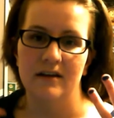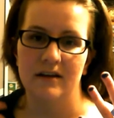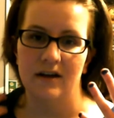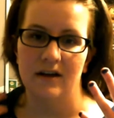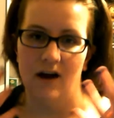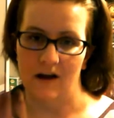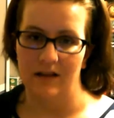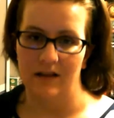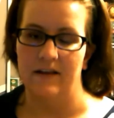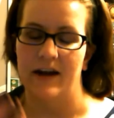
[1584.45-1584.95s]

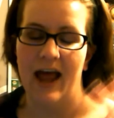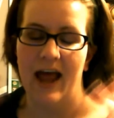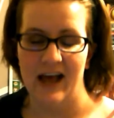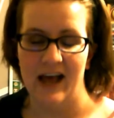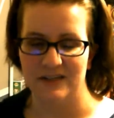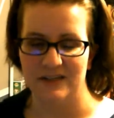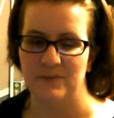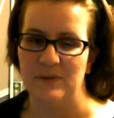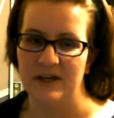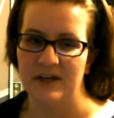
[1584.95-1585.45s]
Colin,
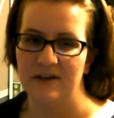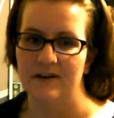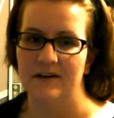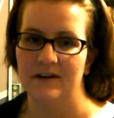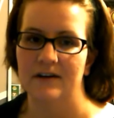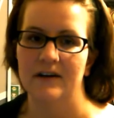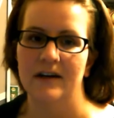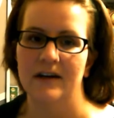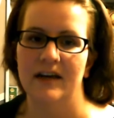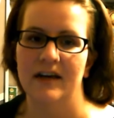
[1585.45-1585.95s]
as
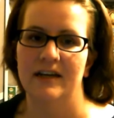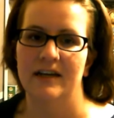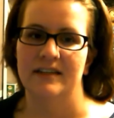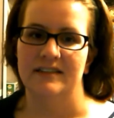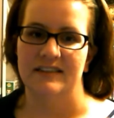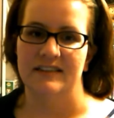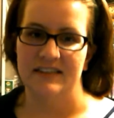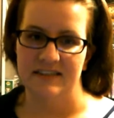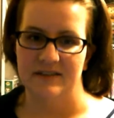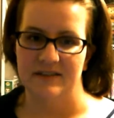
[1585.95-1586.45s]
Peter,
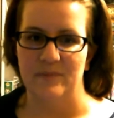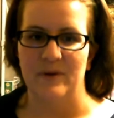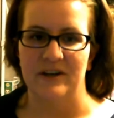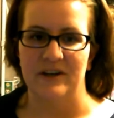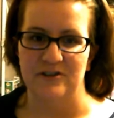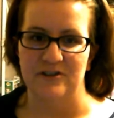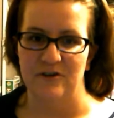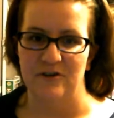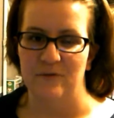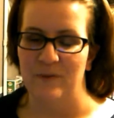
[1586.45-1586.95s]
sees a
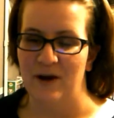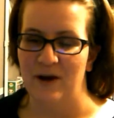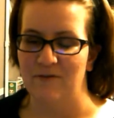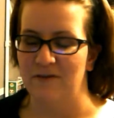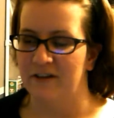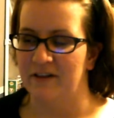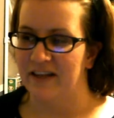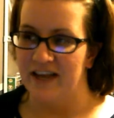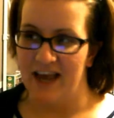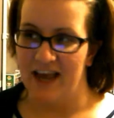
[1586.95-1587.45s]
picture of
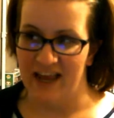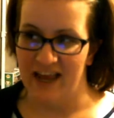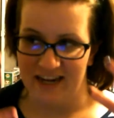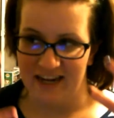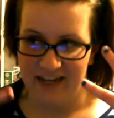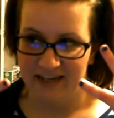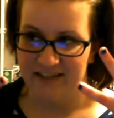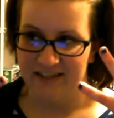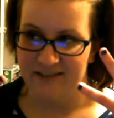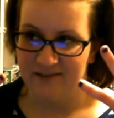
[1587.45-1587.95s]
Beverly and
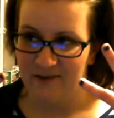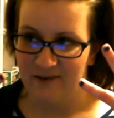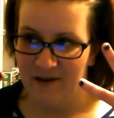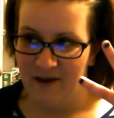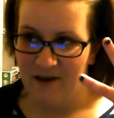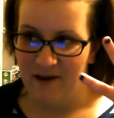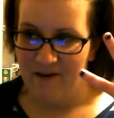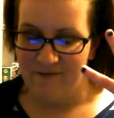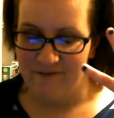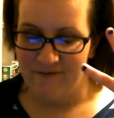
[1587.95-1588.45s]
his
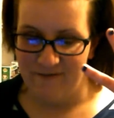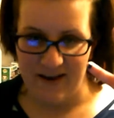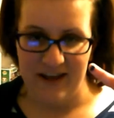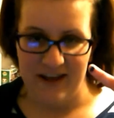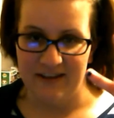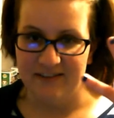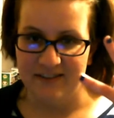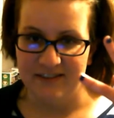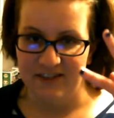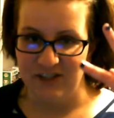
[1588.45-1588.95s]

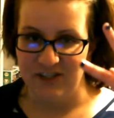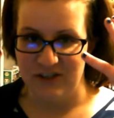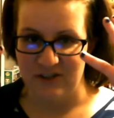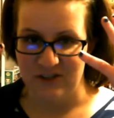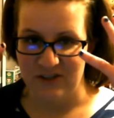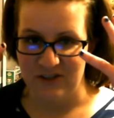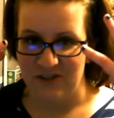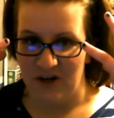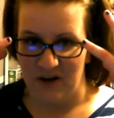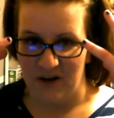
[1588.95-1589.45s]
face
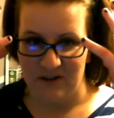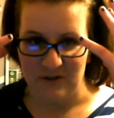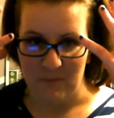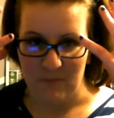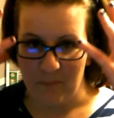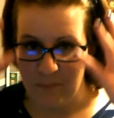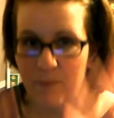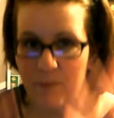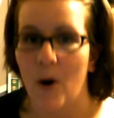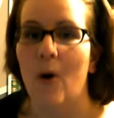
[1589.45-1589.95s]
just starts
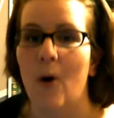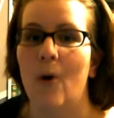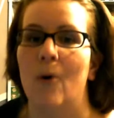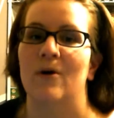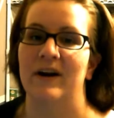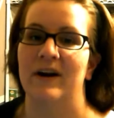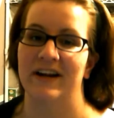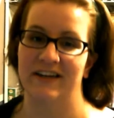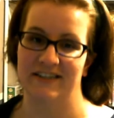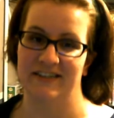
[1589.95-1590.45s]

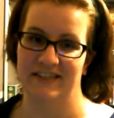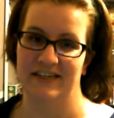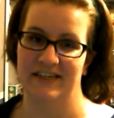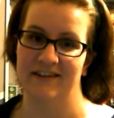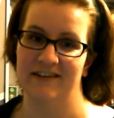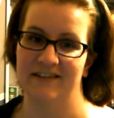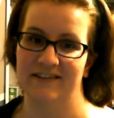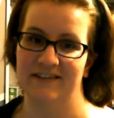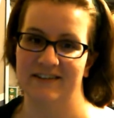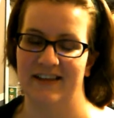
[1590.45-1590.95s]
pouring
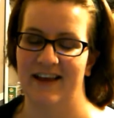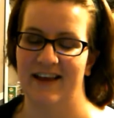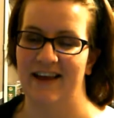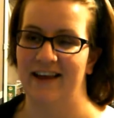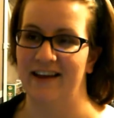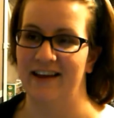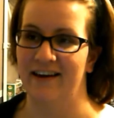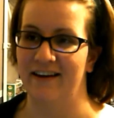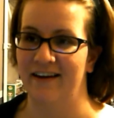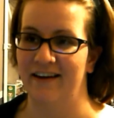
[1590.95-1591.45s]
tears.
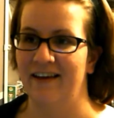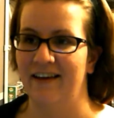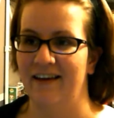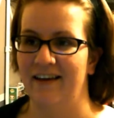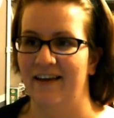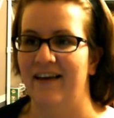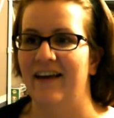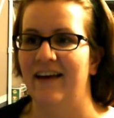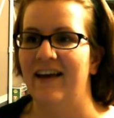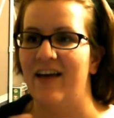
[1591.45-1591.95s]
And
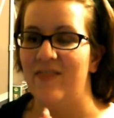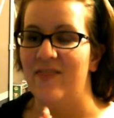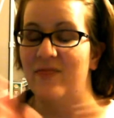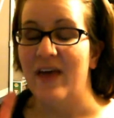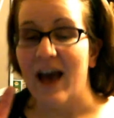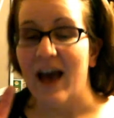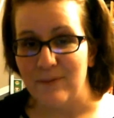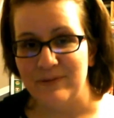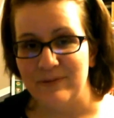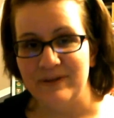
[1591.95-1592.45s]

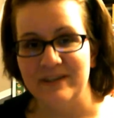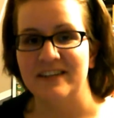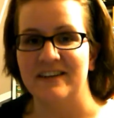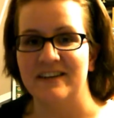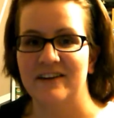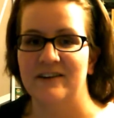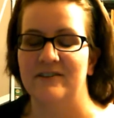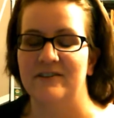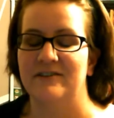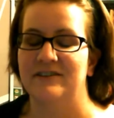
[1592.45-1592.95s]
that
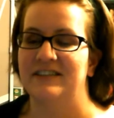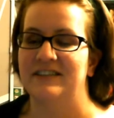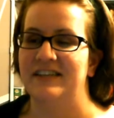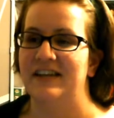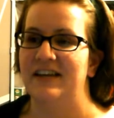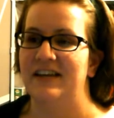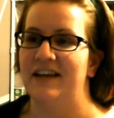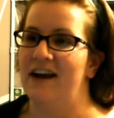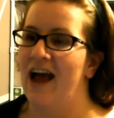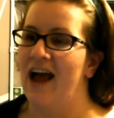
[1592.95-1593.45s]
particular
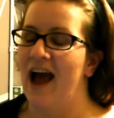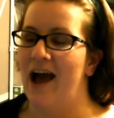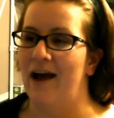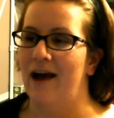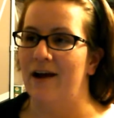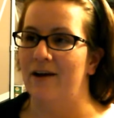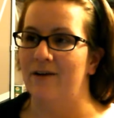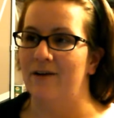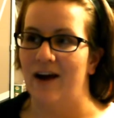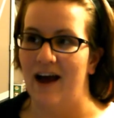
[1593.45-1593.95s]
scene,
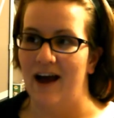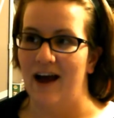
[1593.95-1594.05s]
I